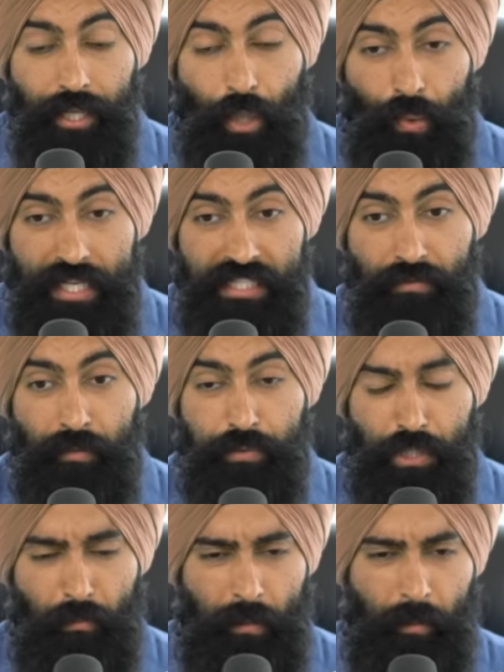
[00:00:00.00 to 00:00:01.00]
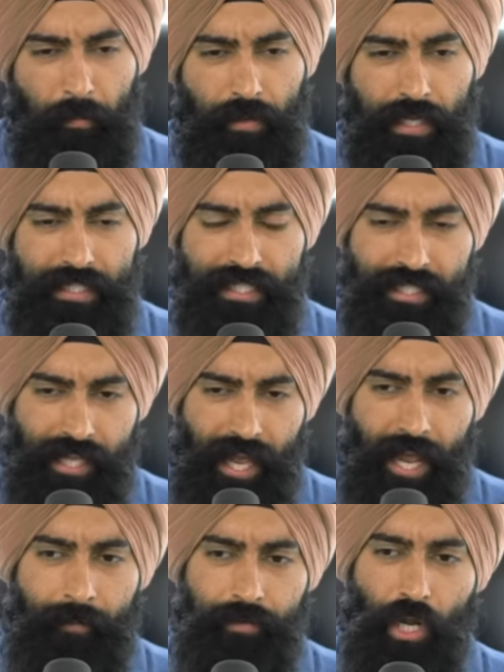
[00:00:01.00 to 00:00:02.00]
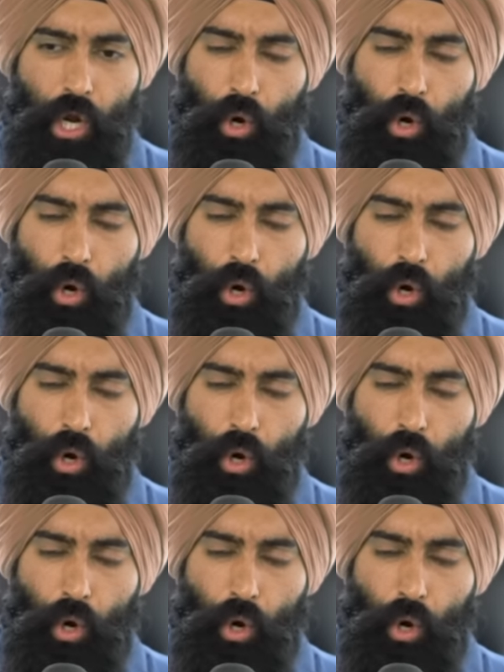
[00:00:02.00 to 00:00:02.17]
The reason why so many people get scammed